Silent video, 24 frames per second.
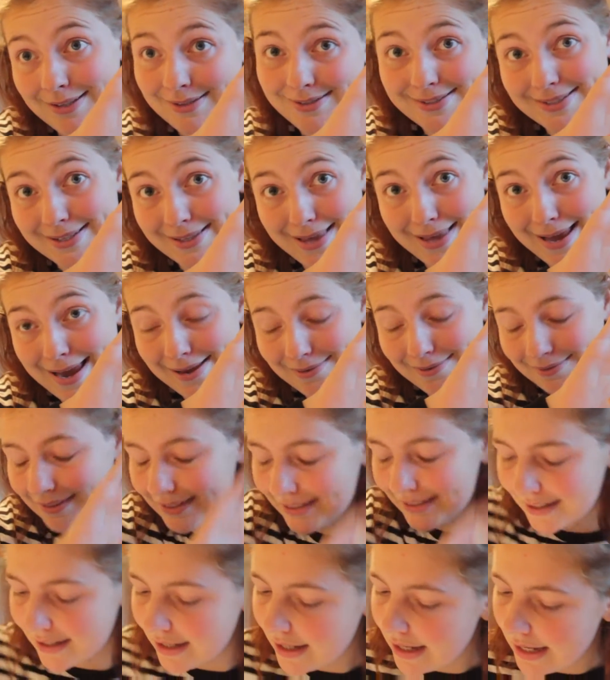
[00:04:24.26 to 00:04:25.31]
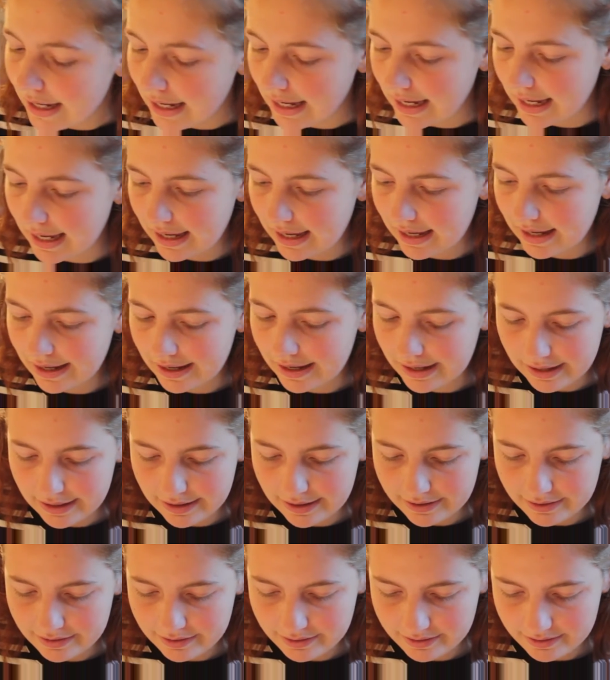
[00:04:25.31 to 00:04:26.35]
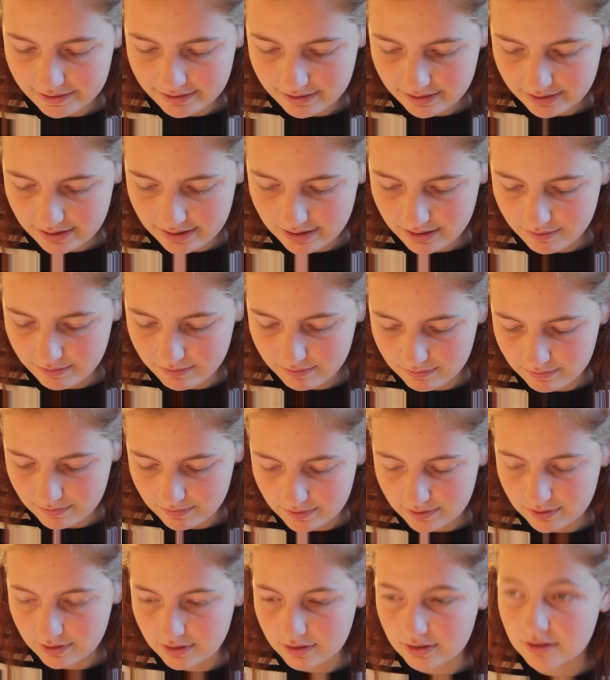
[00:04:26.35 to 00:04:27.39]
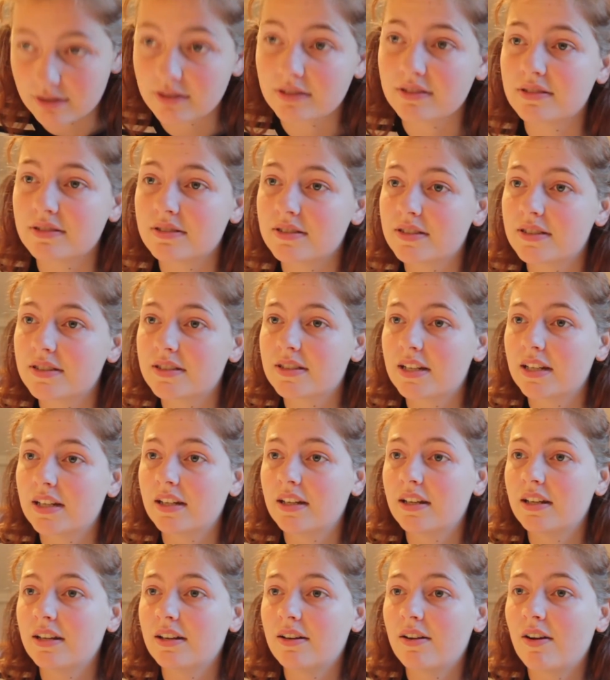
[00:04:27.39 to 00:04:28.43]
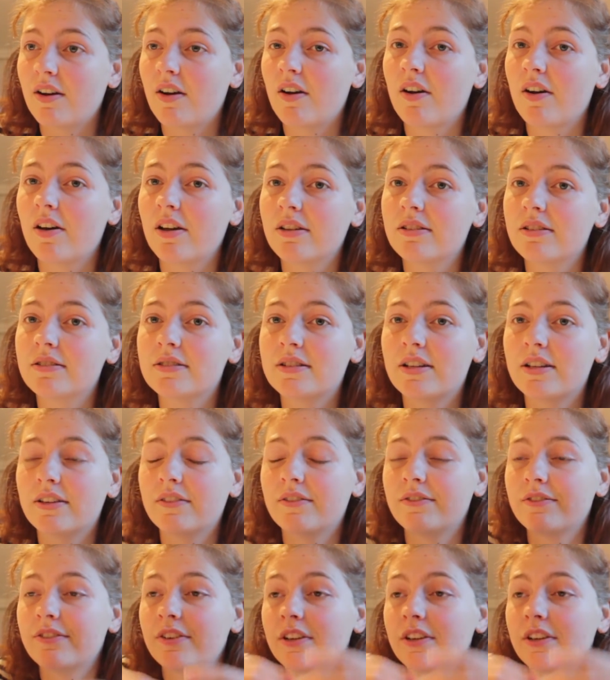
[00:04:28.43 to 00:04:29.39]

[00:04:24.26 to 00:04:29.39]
Using that. And then we're gonna stick it on to the